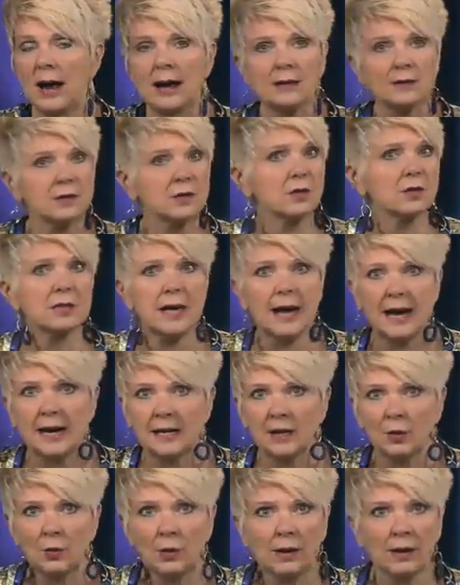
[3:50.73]
answer to
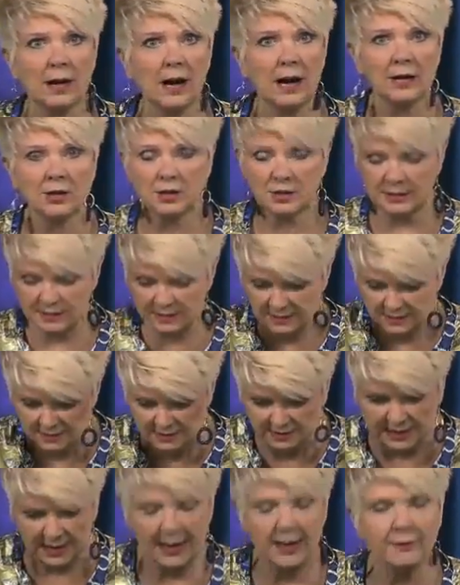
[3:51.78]
anyone. I just
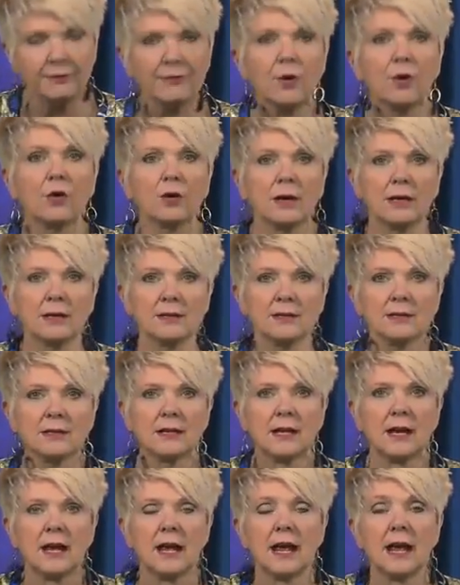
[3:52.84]
stay focused.
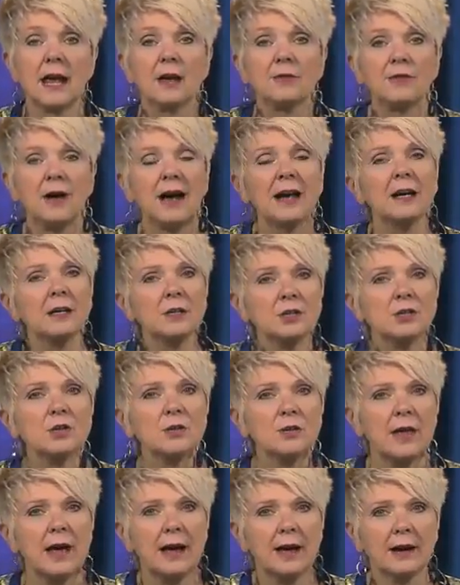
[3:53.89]
If I can
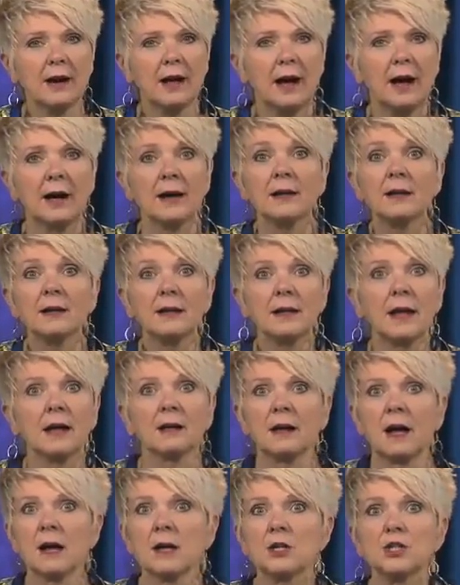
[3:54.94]
do that, I can
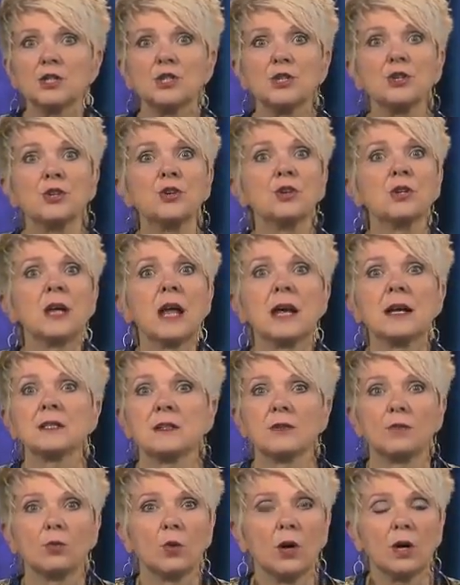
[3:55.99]
get like two
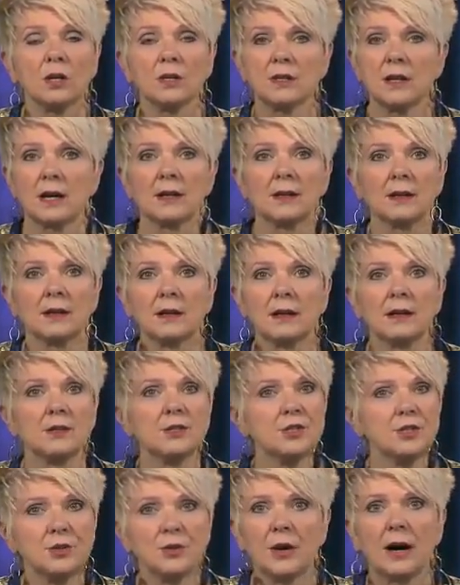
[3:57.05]
days of work done in
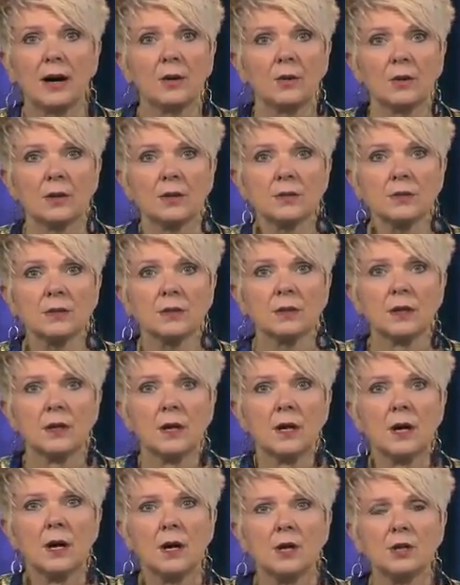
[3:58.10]
two hours.
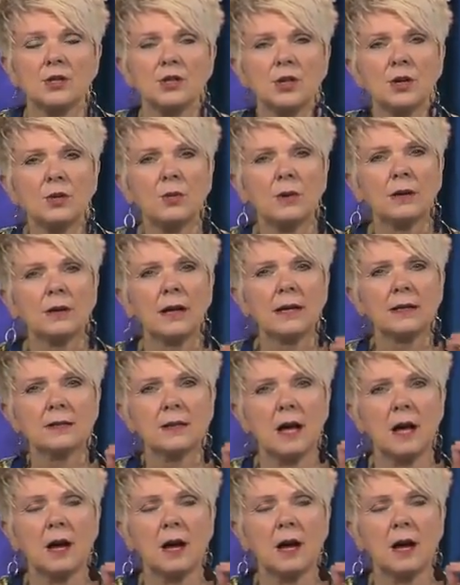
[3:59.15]
Do you realize